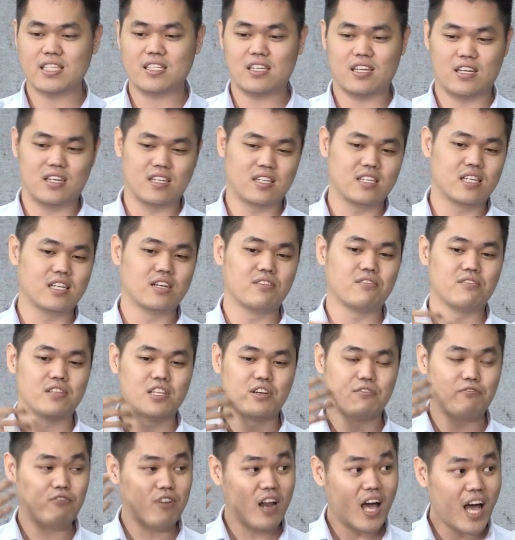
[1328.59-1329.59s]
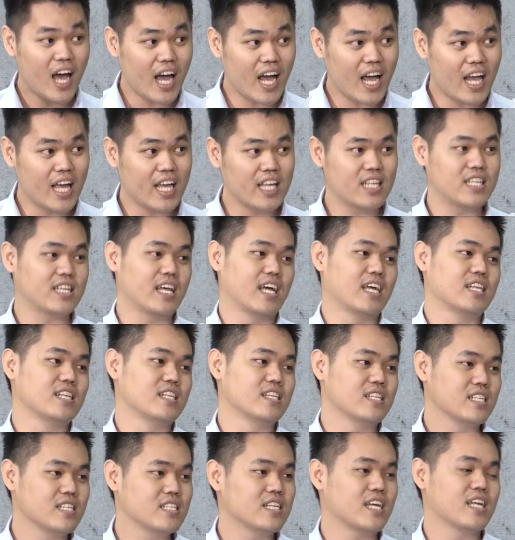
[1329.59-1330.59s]
the flight and
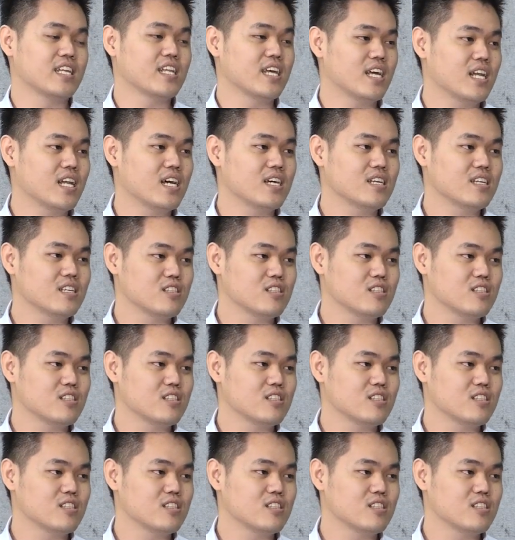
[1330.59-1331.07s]
this and that lah.